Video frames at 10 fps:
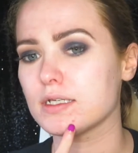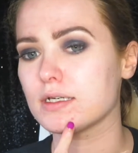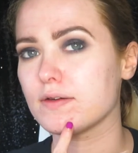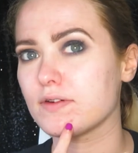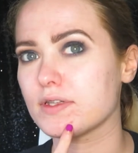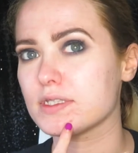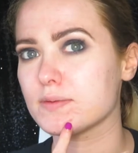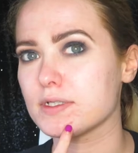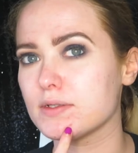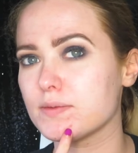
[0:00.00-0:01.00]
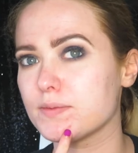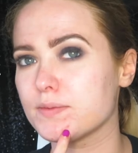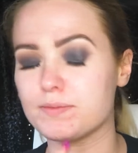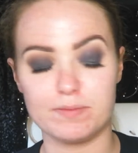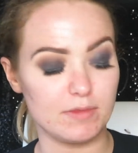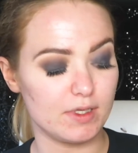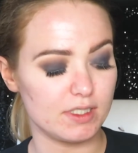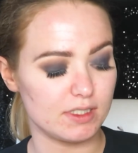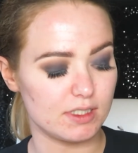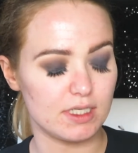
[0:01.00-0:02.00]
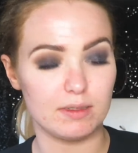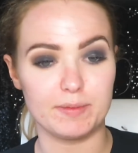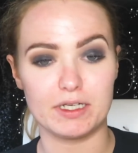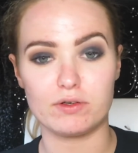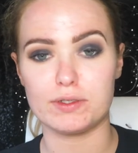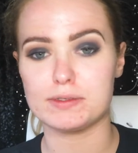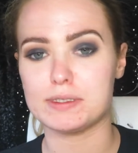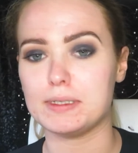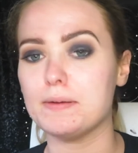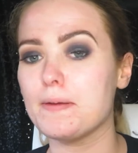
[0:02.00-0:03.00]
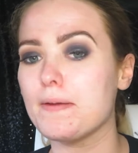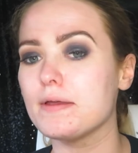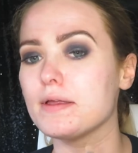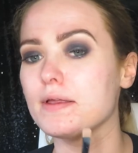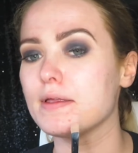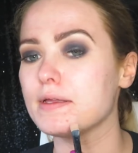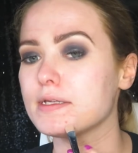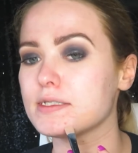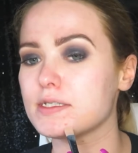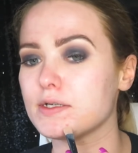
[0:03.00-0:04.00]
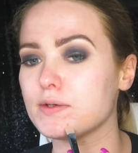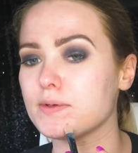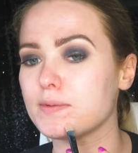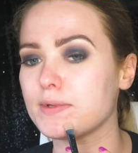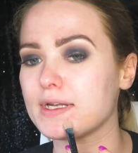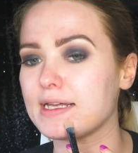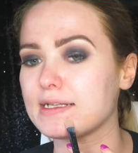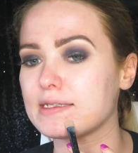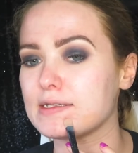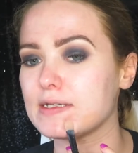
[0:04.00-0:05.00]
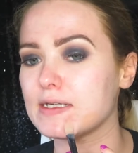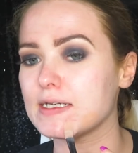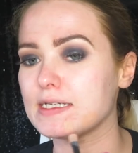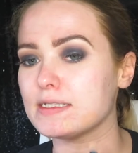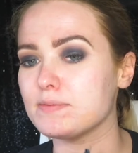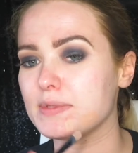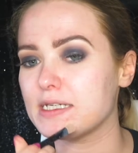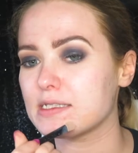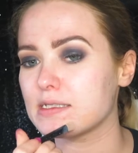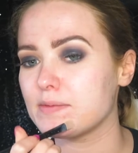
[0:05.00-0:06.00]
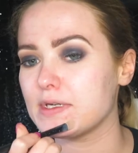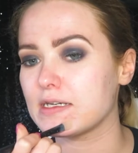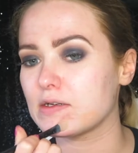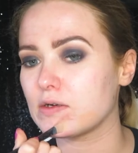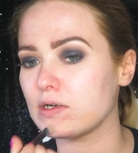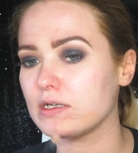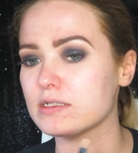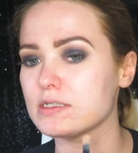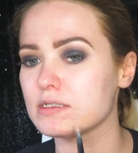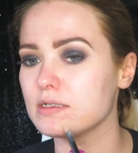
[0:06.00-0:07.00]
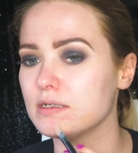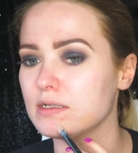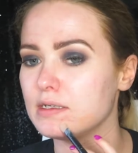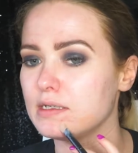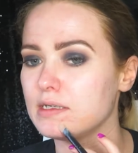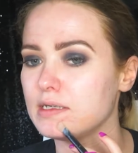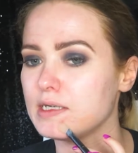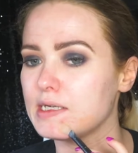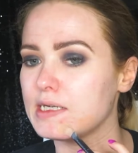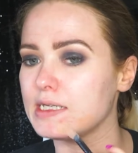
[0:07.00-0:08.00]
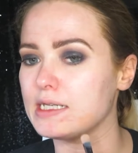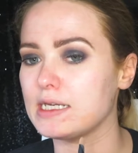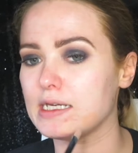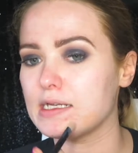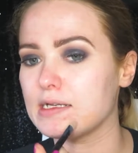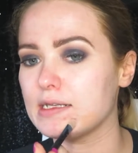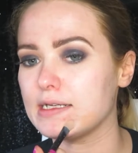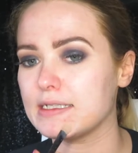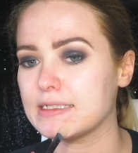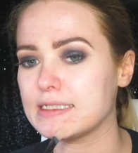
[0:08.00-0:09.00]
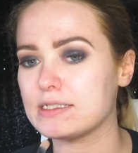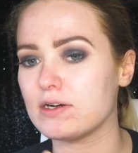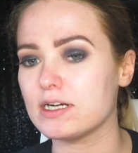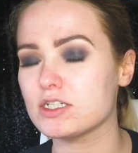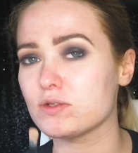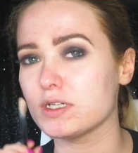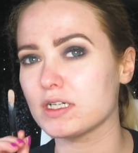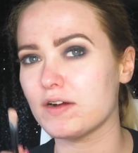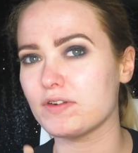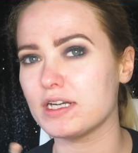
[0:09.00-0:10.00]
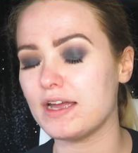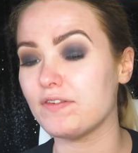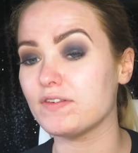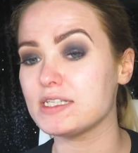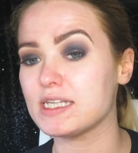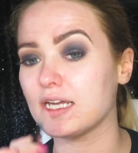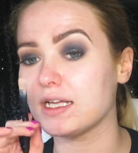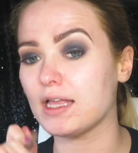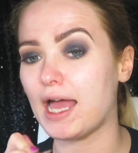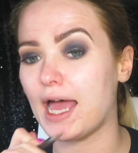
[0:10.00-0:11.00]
I'll cover this one because it's a little bit crusty. So what I like to do is basically make a cross and then a little star, so you're covering every single